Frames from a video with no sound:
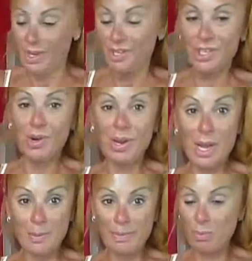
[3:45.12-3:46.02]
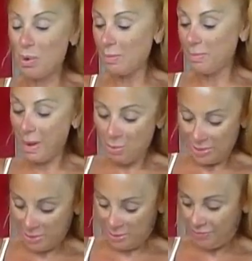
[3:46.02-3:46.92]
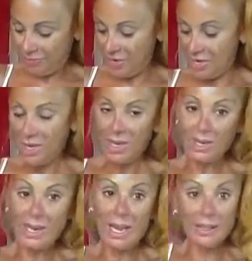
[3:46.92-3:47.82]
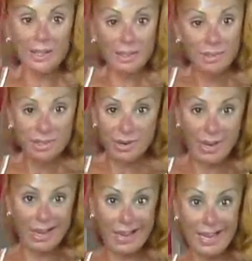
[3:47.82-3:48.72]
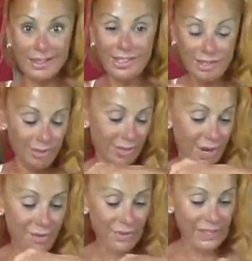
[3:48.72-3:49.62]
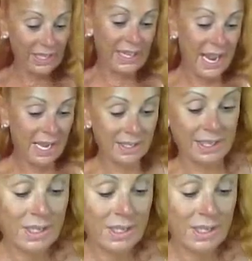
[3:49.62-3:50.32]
So I got one, buy one, get one free, cat litter. So I got cat litter for the kitty cats,